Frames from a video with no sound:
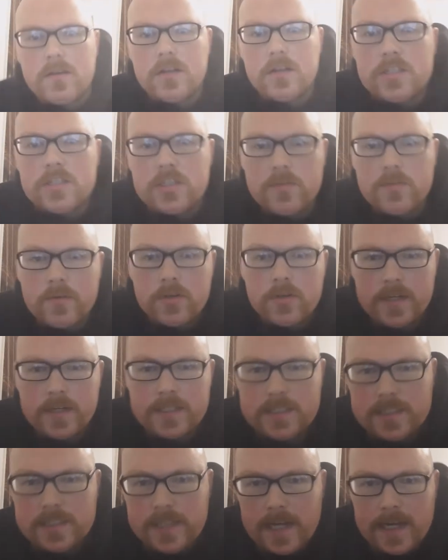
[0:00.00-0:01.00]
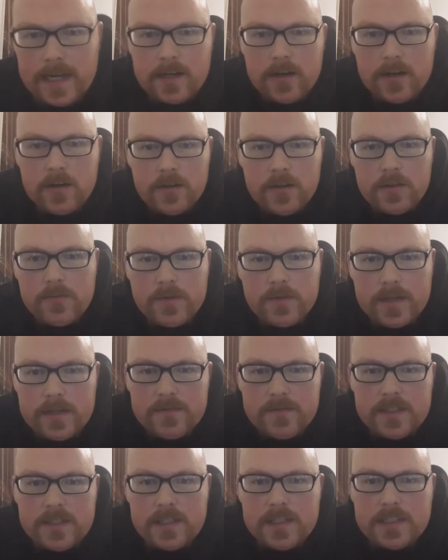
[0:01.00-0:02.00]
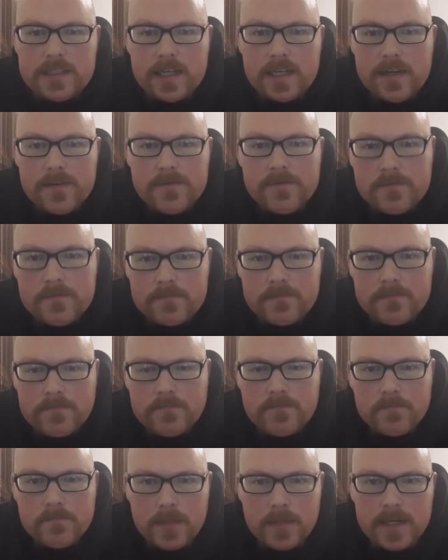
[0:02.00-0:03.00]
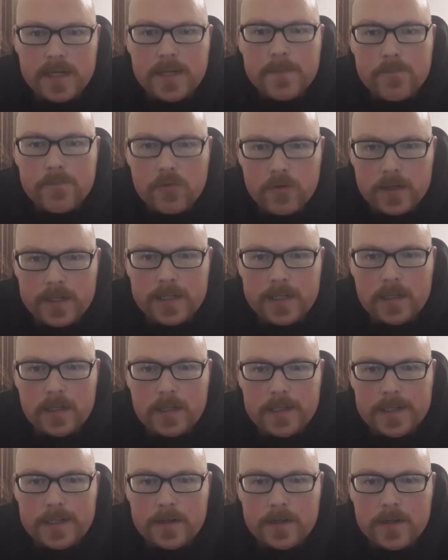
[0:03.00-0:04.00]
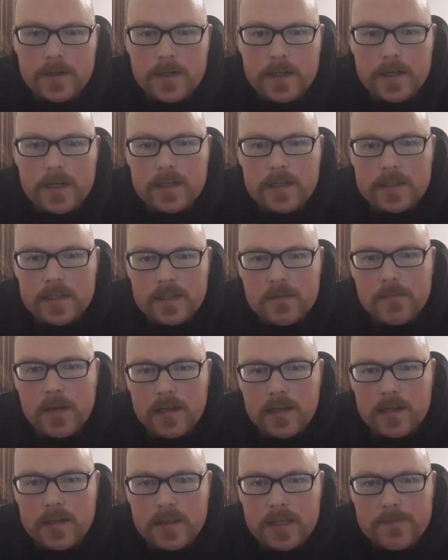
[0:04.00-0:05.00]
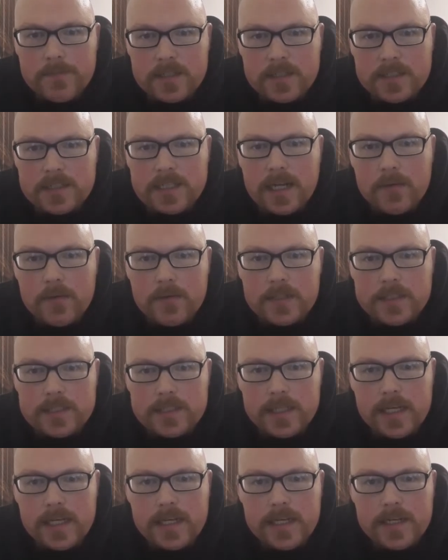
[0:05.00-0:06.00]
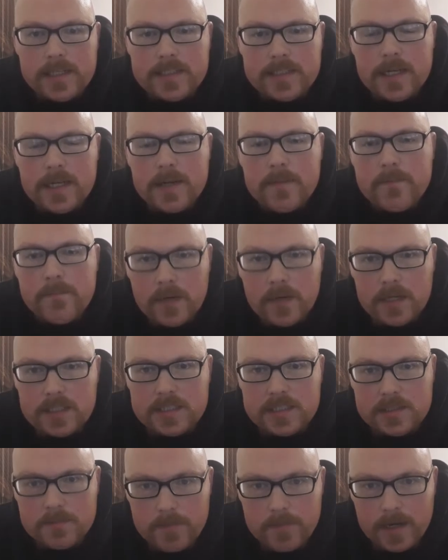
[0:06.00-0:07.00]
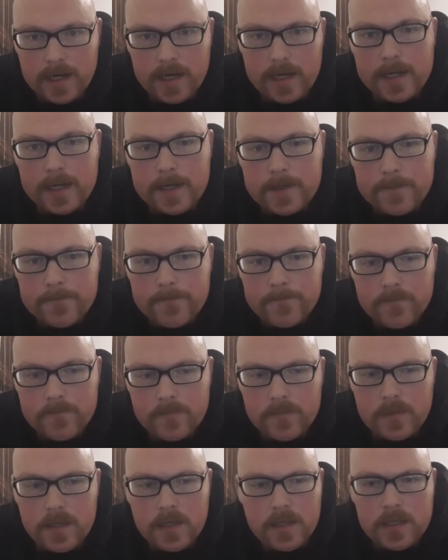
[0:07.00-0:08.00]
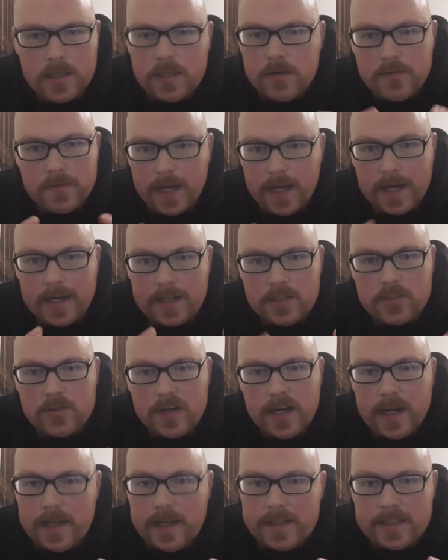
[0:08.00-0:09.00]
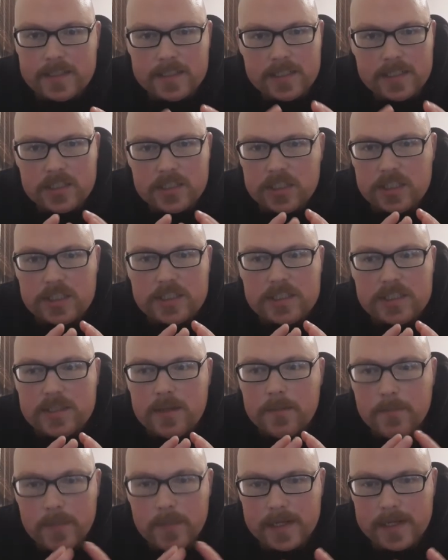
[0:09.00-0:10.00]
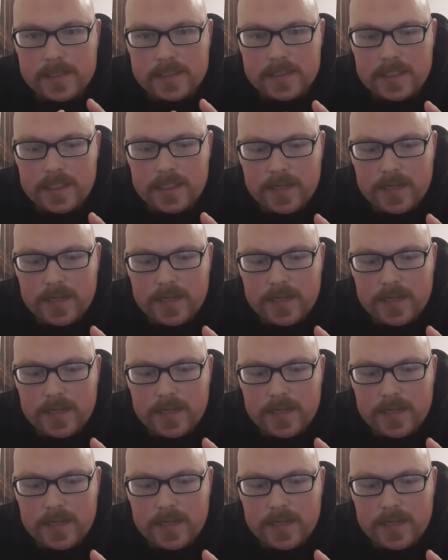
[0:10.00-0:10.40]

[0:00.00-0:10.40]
So where do I stack all 3 of these? I've made it pretty clear. The Melonlyptus, I would say, is a must-buy. You've got to try this. It's just amazing.